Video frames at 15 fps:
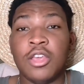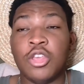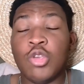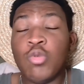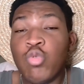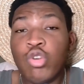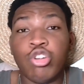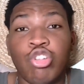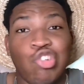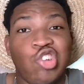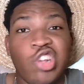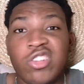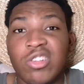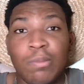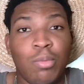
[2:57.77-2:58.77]
you were
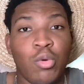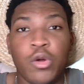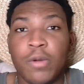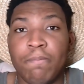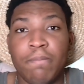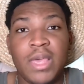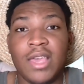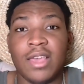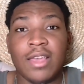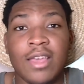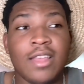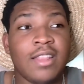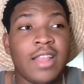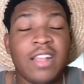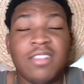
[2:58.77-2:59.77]
just born big.
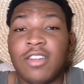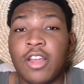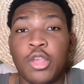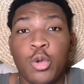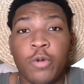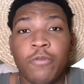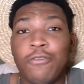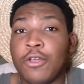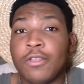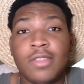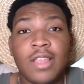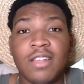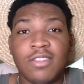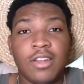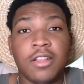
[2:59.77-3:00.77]
That's not your fault,
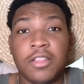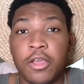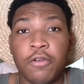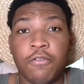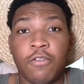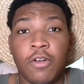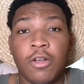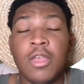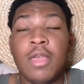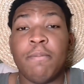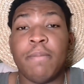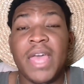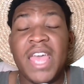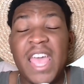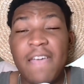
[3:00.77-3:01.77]
that's not their fault.
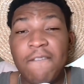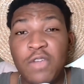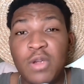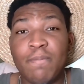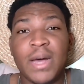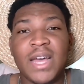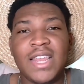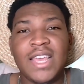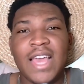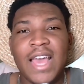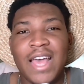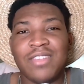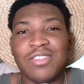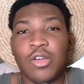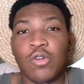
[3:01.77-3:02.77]
But everybody
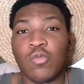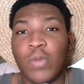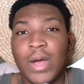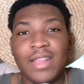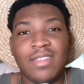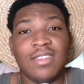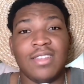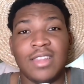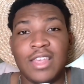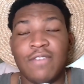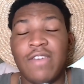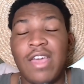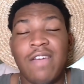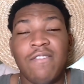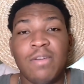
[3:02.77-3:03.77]
has a right to live.
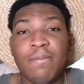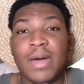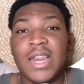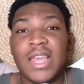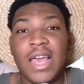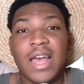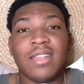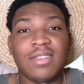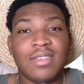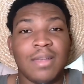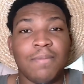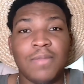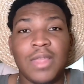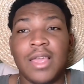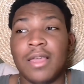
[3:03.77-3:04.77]
Everybody has
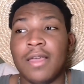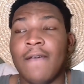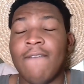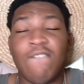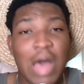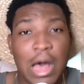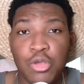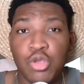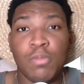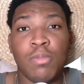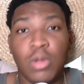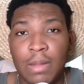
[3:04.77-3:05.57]
something valuable